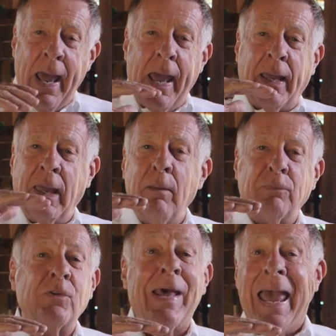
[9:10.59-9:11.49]
and
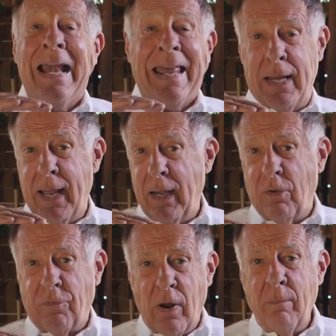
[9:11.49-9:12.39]
keeps us
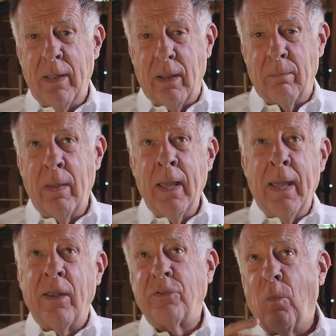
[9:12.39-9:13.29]
alienated from him
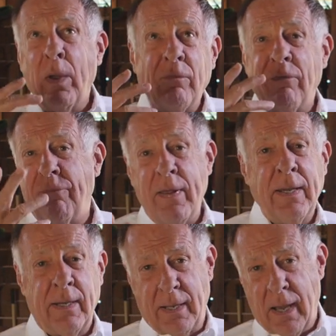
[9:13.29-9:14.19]
is that we've
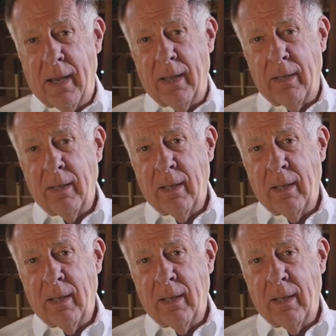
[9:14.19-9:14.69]
offended God.